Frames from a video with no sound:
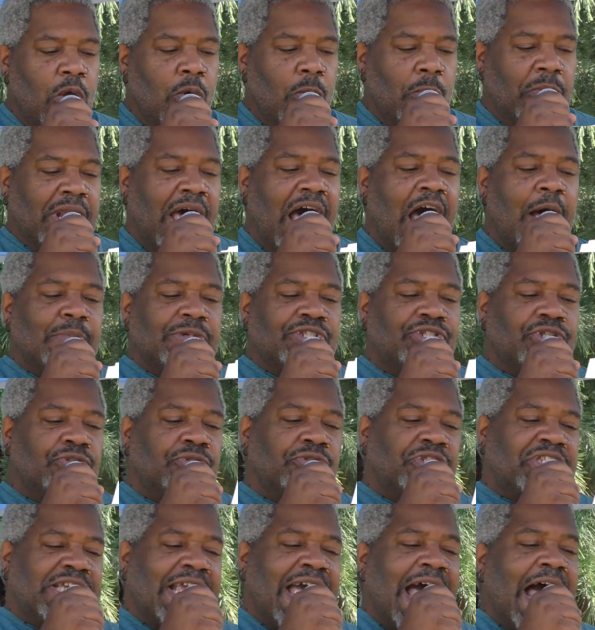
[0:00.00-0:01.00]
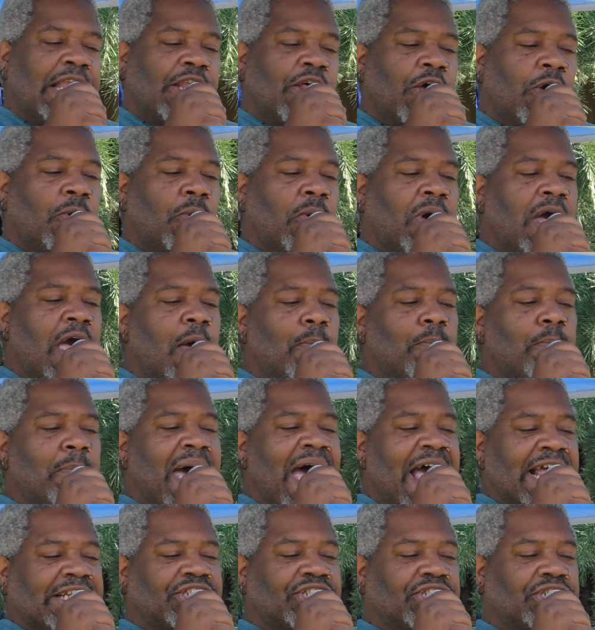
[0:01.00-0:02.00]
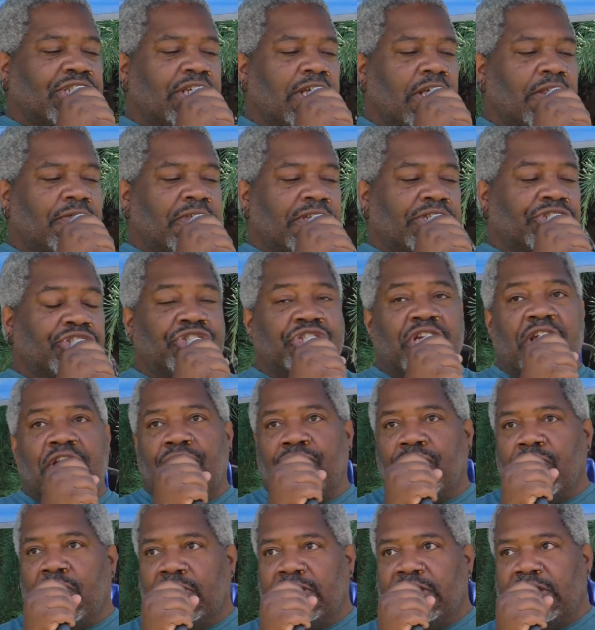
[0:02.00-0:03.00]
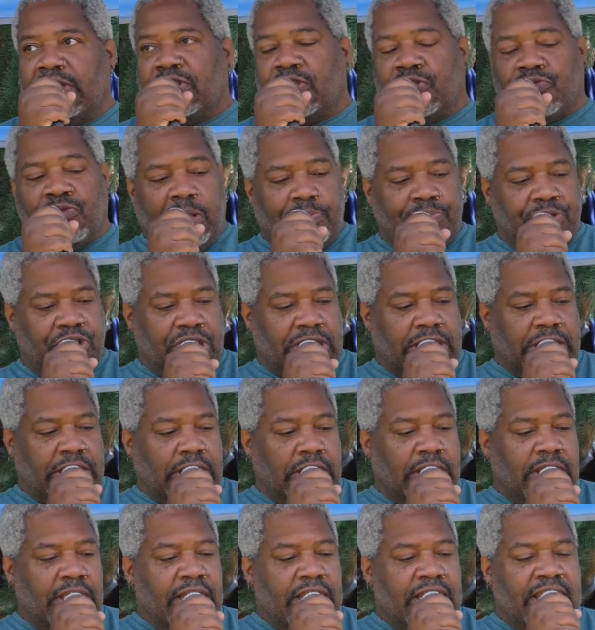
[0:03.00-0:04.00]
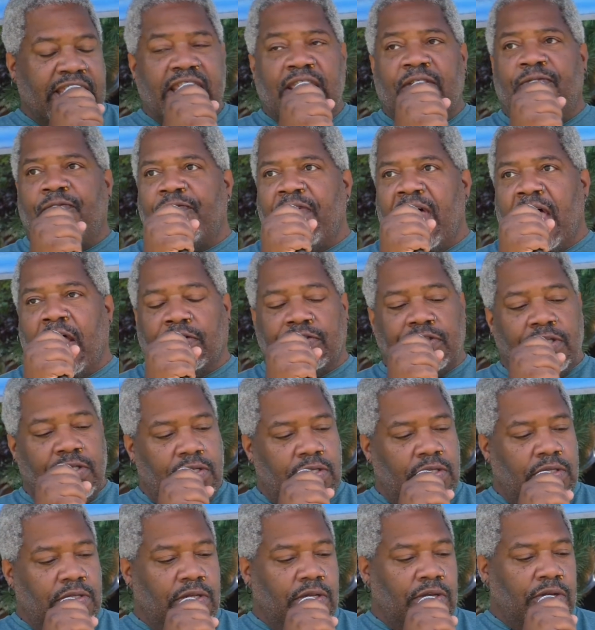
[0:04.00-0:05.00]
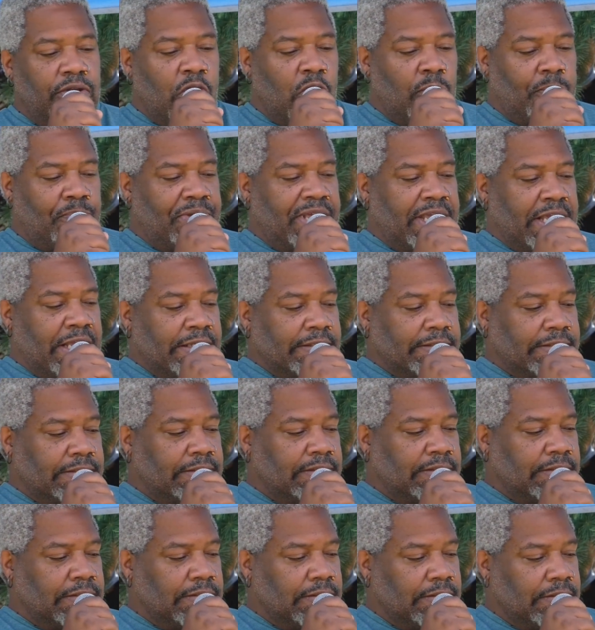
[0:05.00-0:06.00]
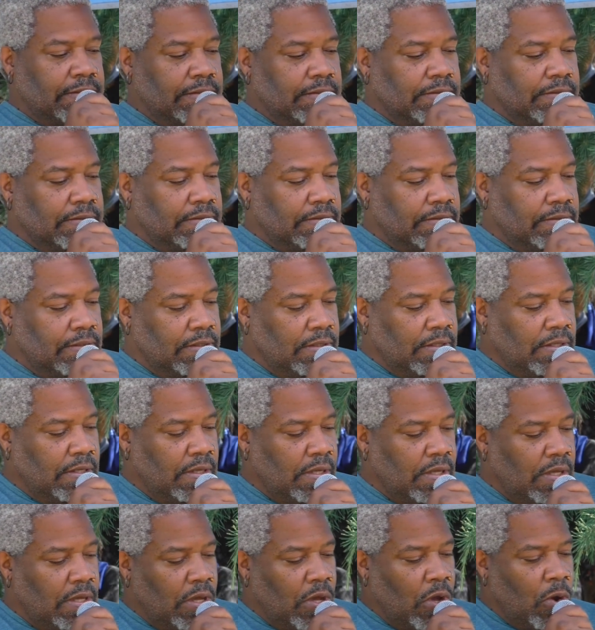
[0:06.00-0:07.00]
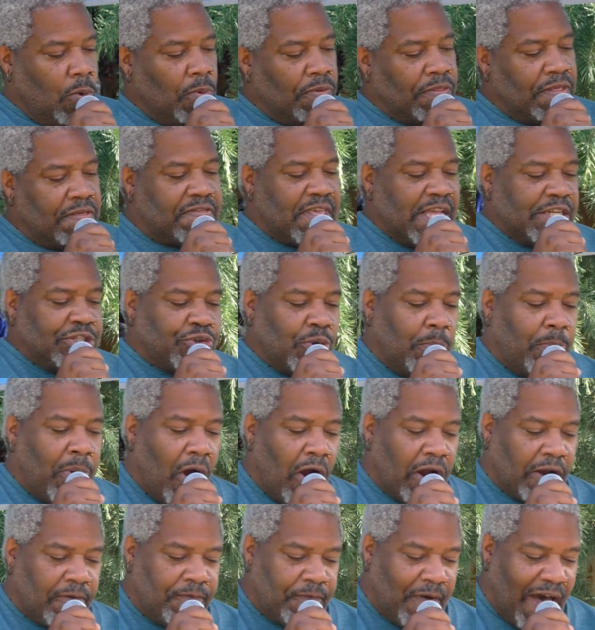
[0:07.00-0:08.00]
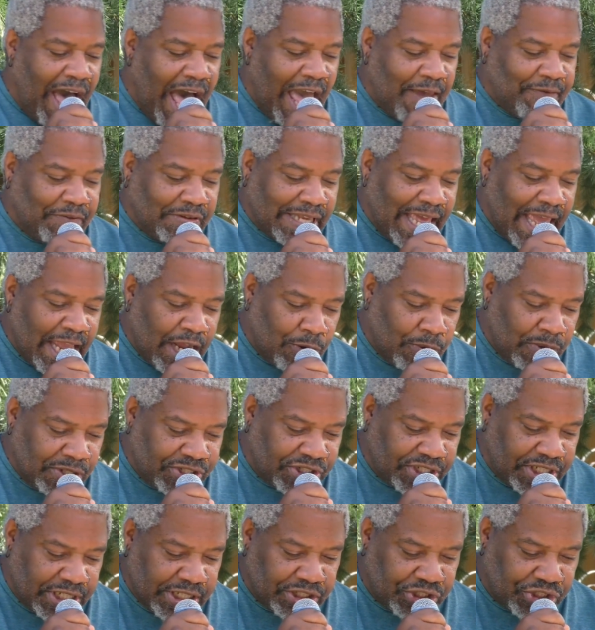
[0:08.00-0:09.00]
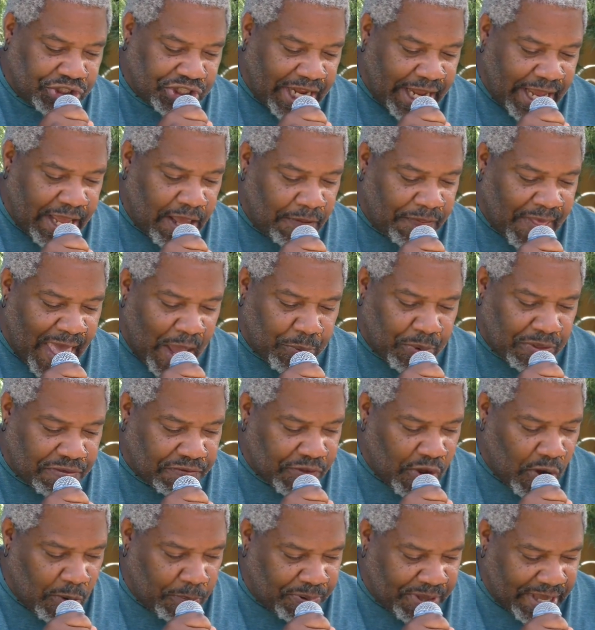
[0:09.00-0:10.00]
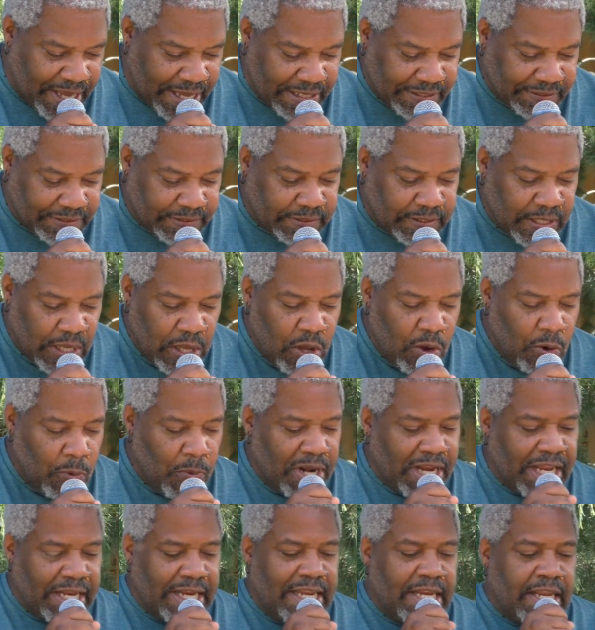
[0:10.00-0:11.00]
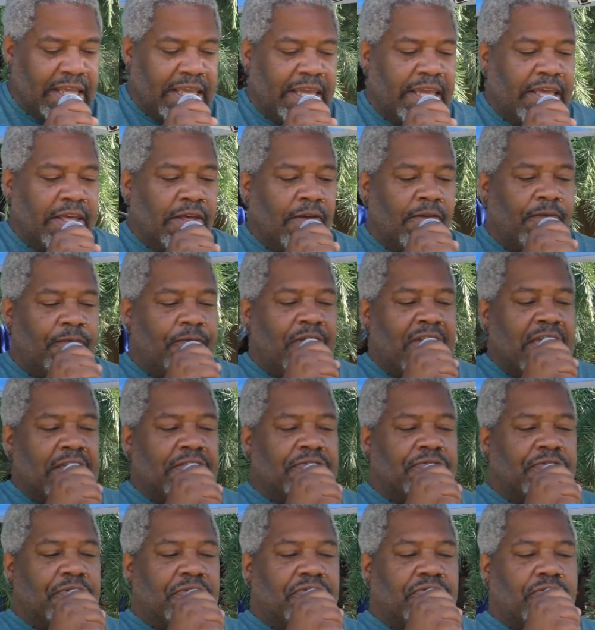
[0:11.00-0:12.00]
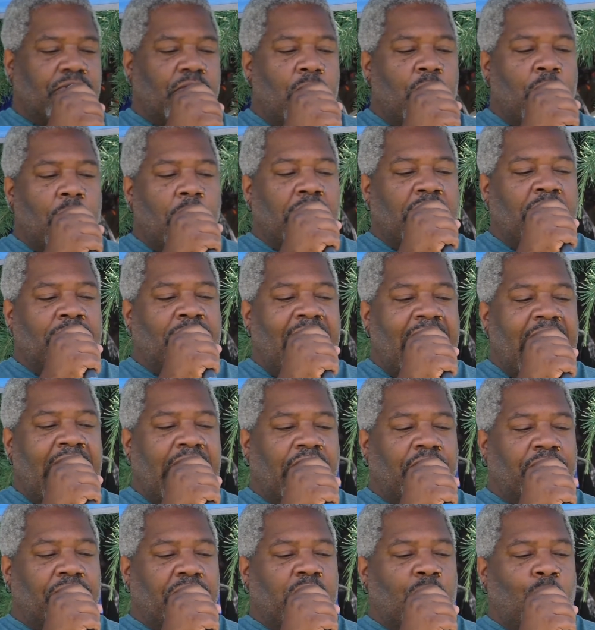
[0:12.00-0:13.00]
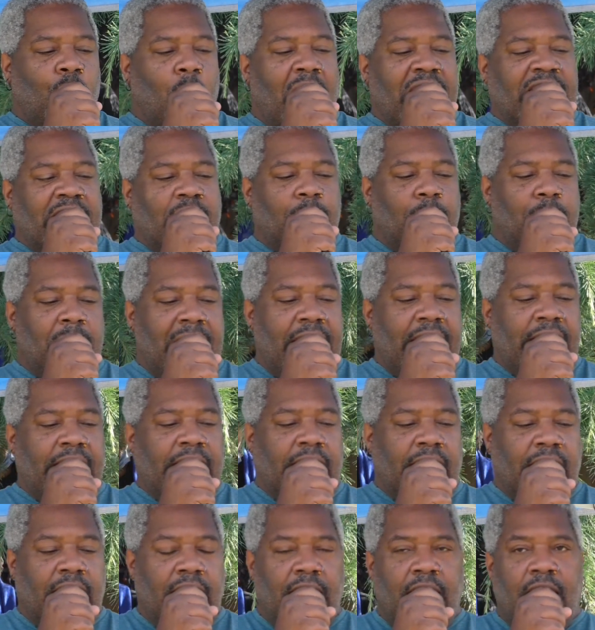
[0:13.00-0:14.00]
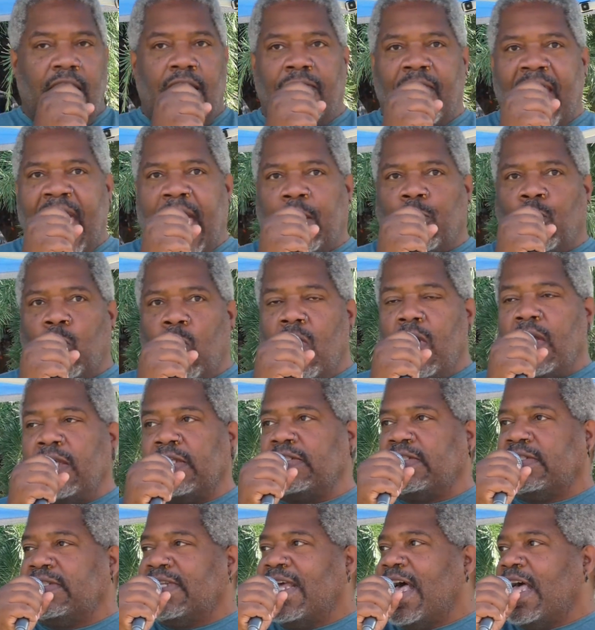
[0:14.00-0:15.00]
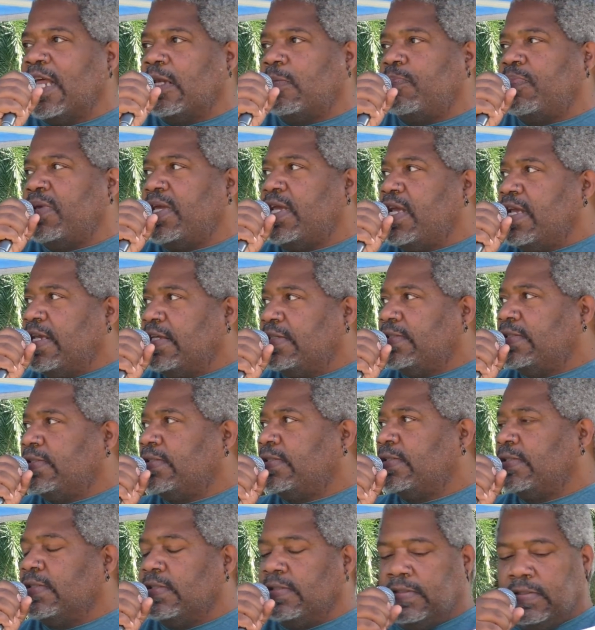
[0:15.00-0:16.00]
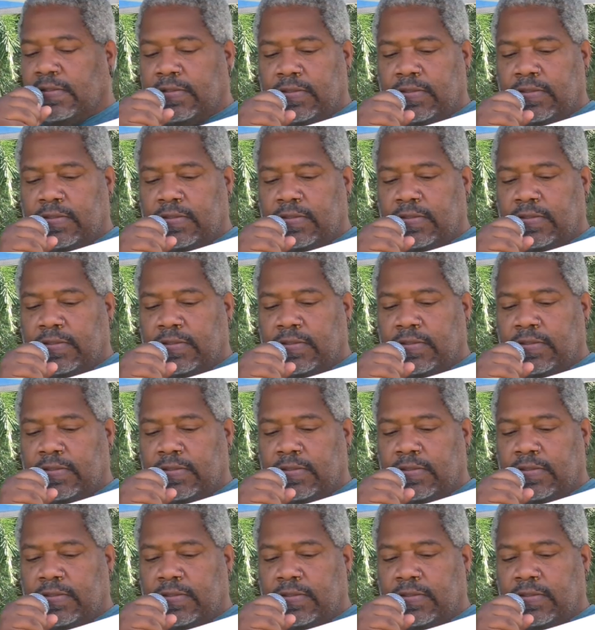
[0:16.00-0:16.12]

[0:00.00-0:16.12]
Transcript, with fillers: When Amadou Diallo matched the general description, he felt no peace. When the Central Park Five languished in jail, that was no peace. When Anita Hill faced the scorn of angry white men, that was not peace.